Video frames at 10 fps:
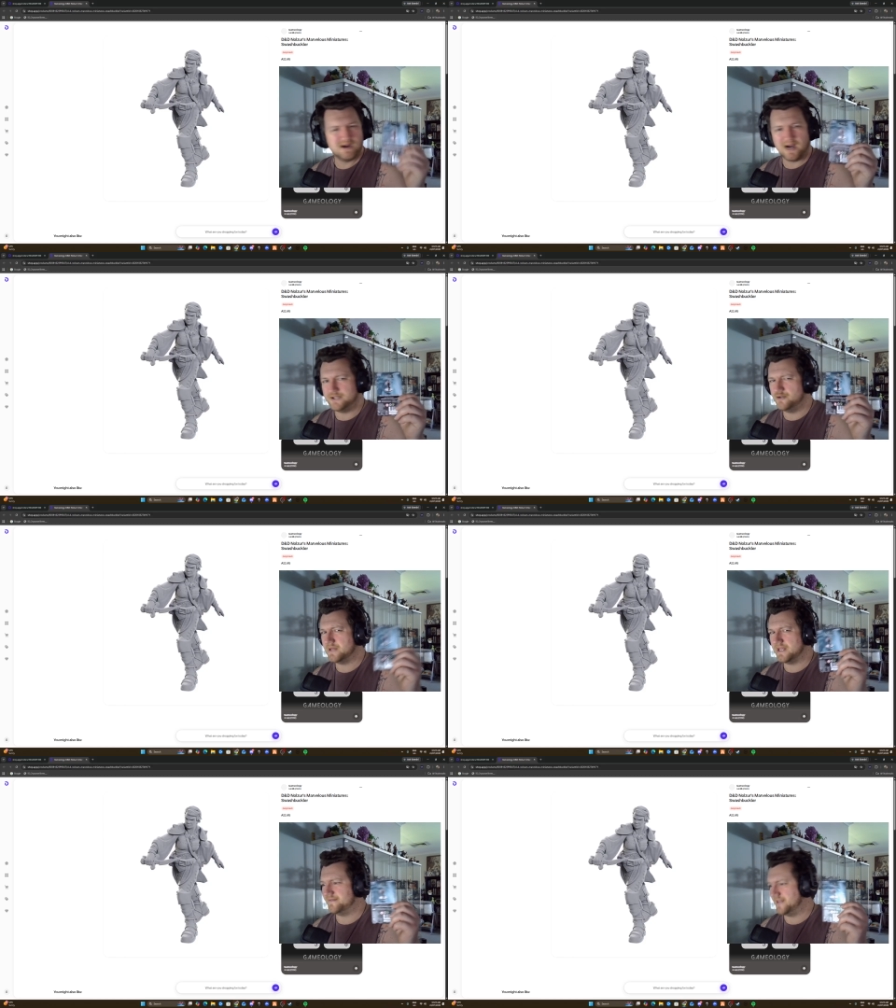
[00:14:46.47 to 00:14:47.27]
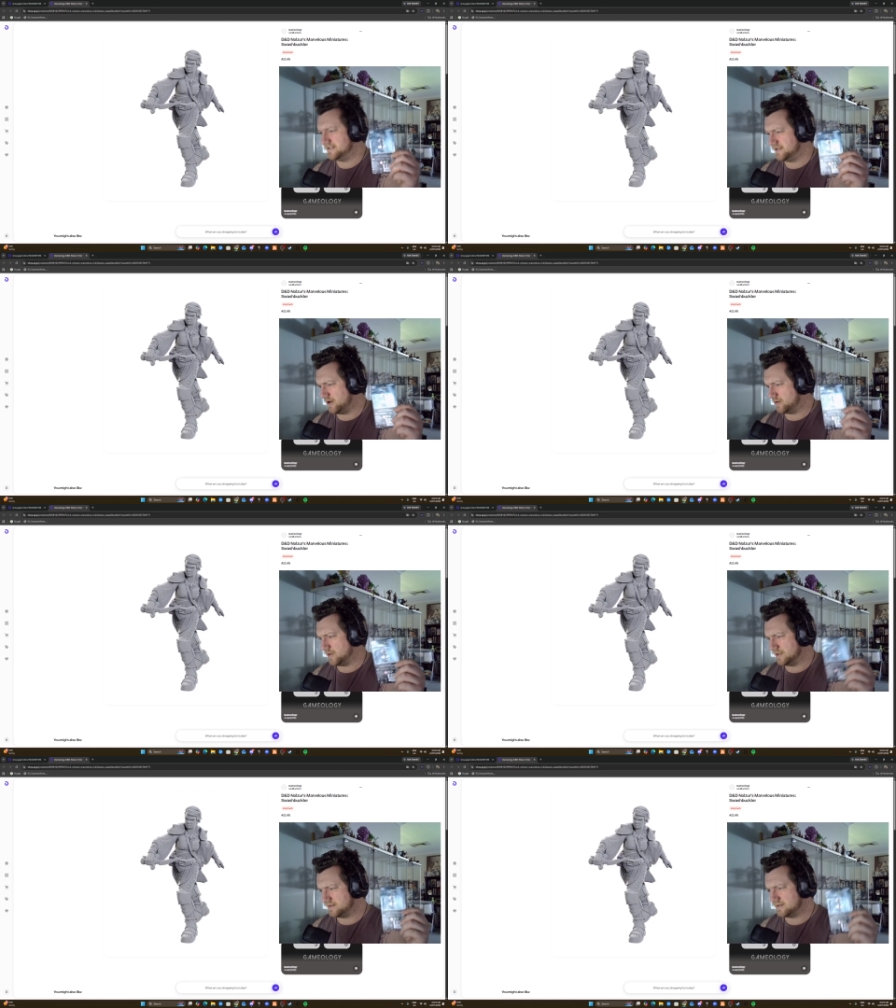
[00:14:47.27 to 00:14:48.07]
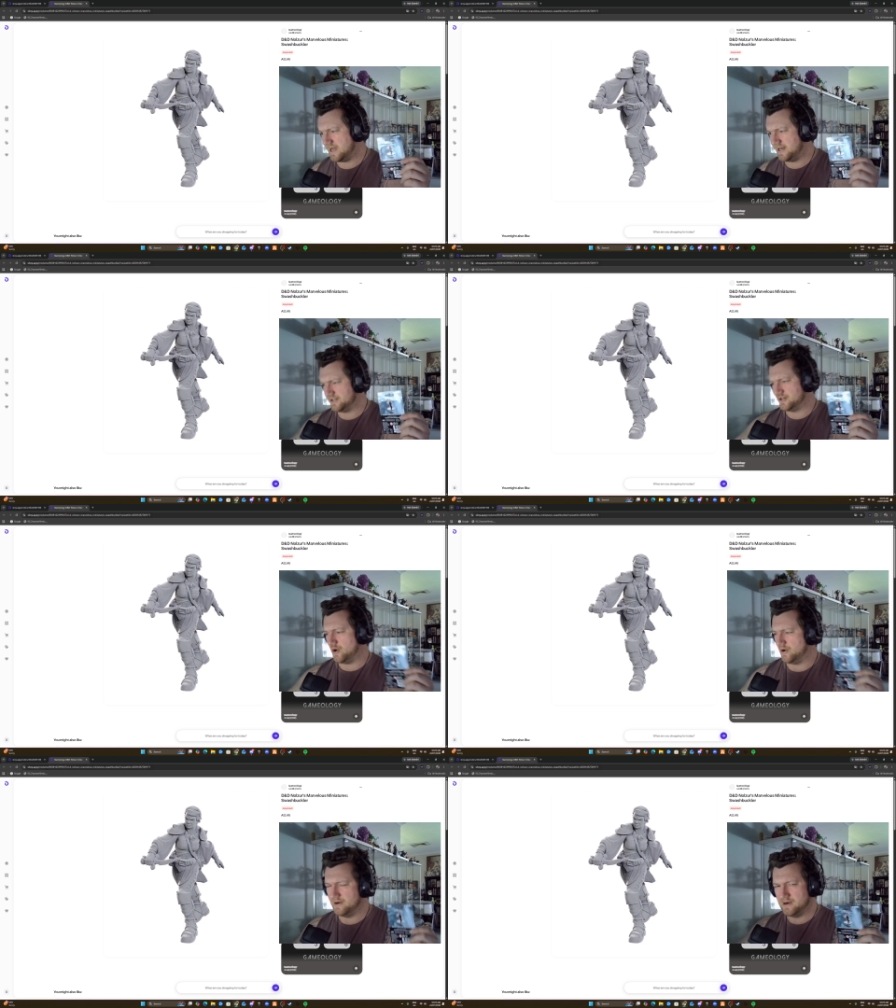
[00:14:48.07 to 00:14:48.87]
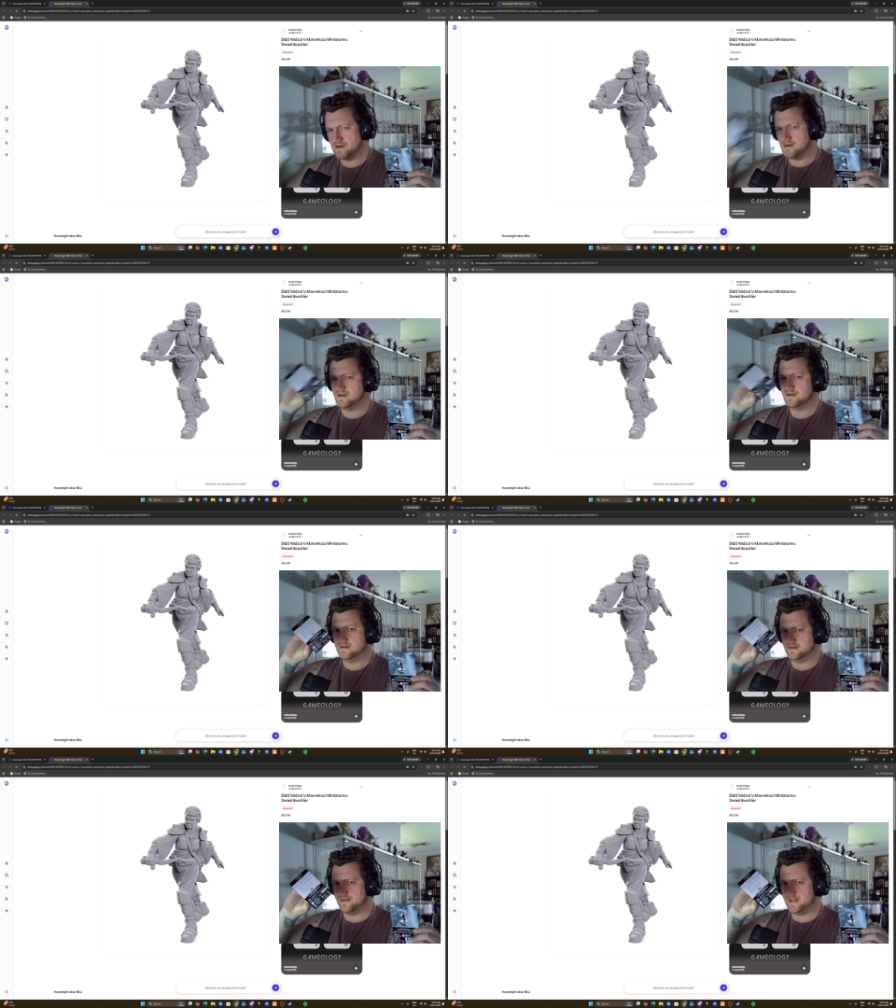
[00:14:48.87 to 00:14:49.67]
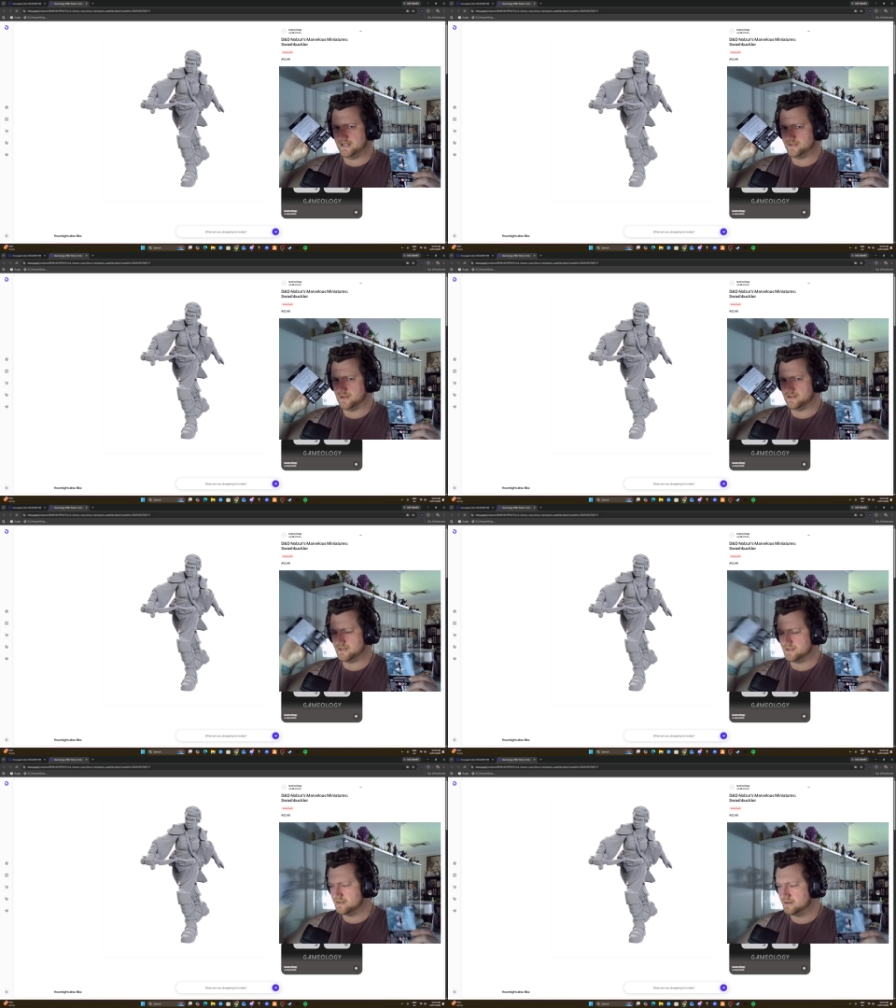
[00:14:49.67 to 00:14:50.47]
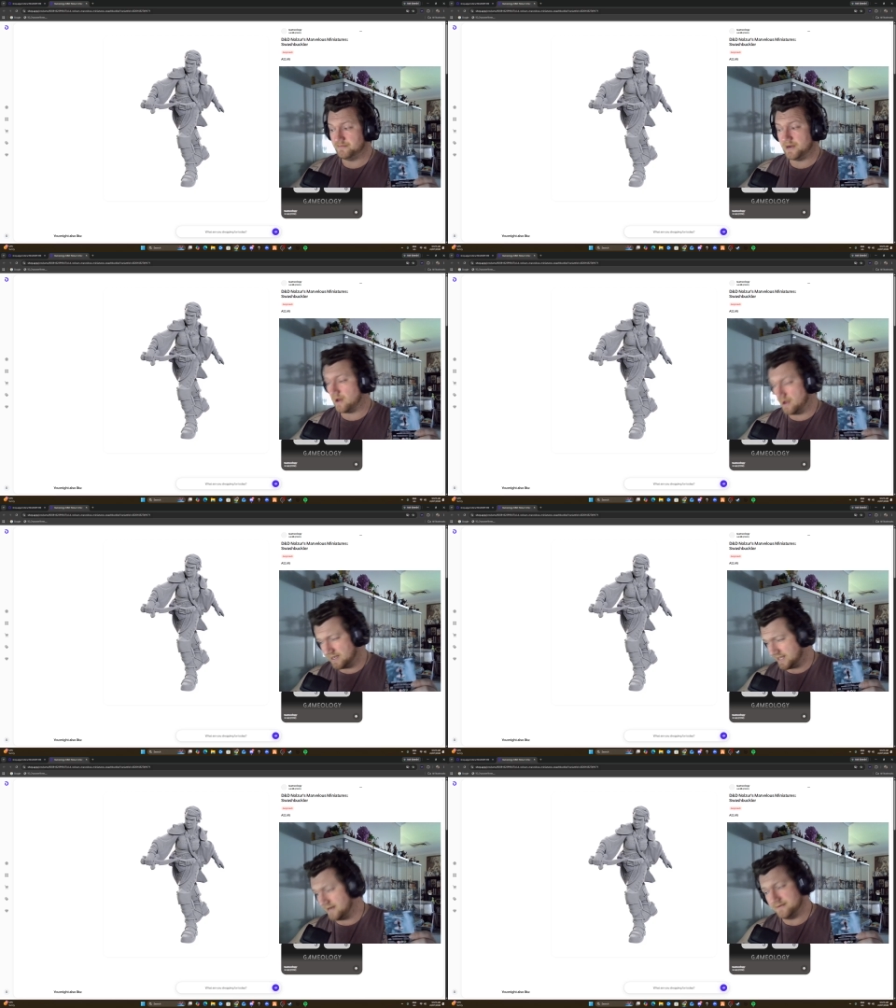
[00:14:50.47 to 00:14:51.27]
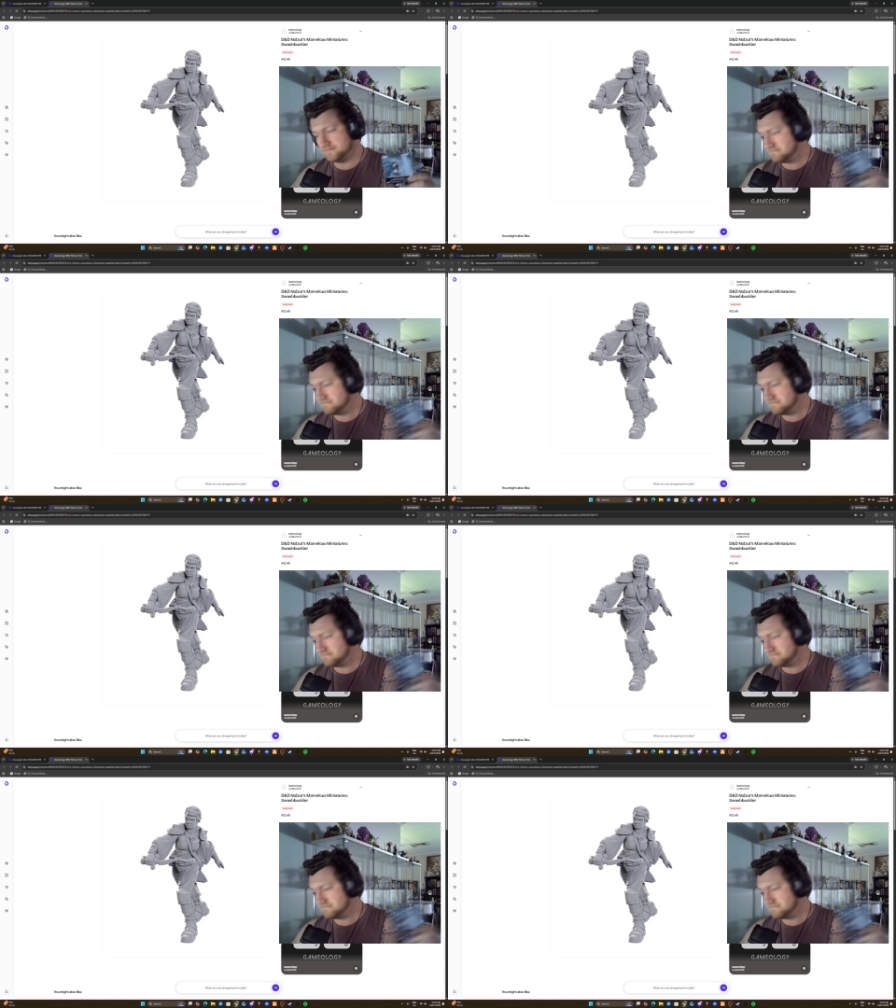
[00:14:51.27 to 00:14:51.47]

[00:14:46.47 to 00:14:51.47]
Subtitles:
I do believe these are the old ones, and it's not these ones. But again,